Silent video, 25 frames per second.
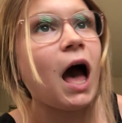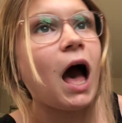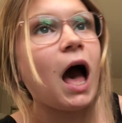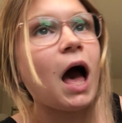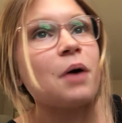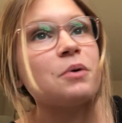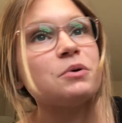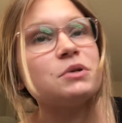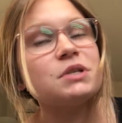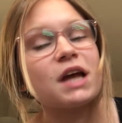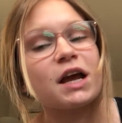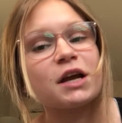
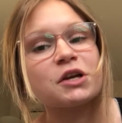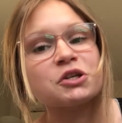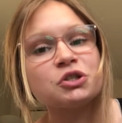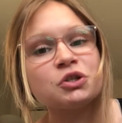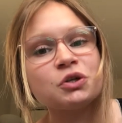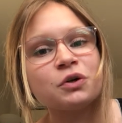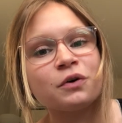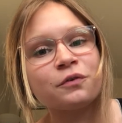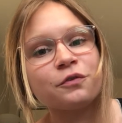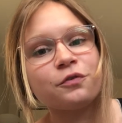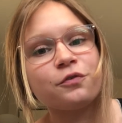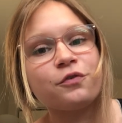I was actually
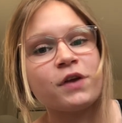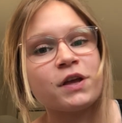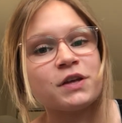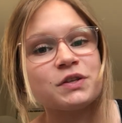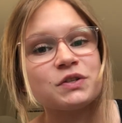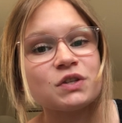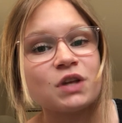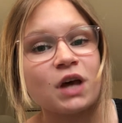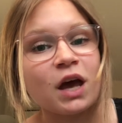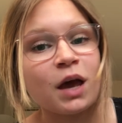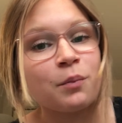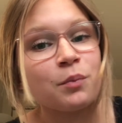on
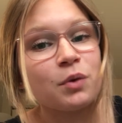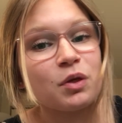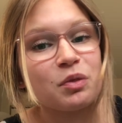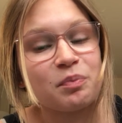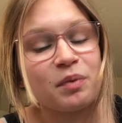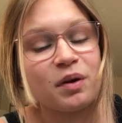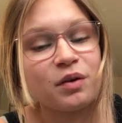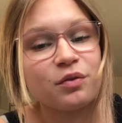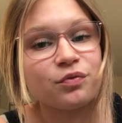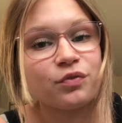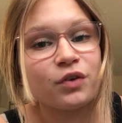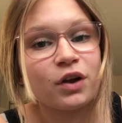FaceTime with
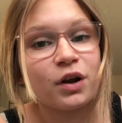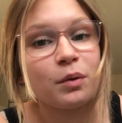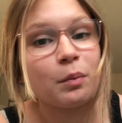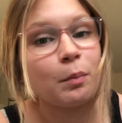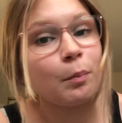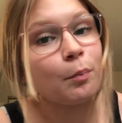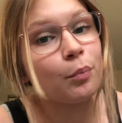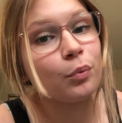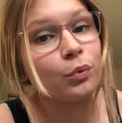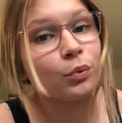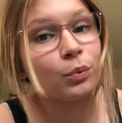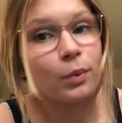my friend
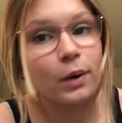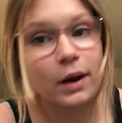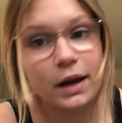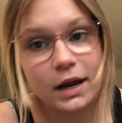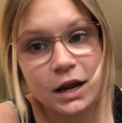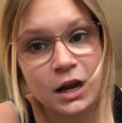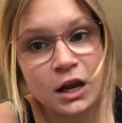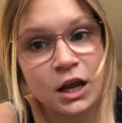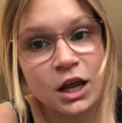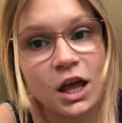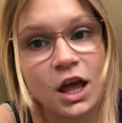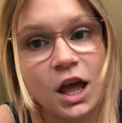
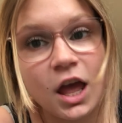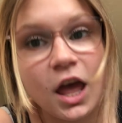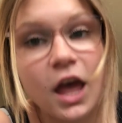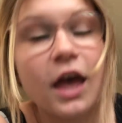Brie.